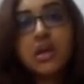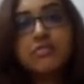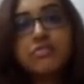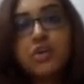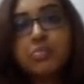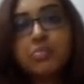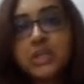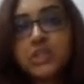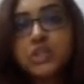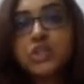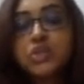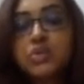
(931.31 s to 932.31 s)
for a
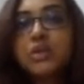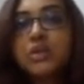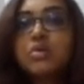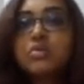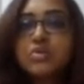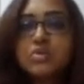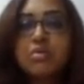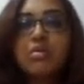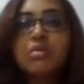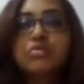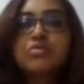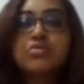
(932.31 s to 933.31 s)
patient who belongs to a
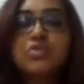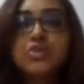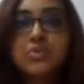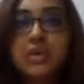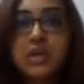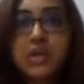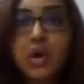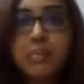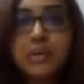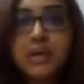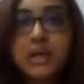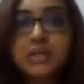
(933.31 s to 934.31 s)
good
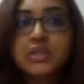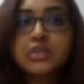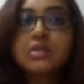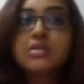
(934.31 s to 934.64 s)
socio-economic condition,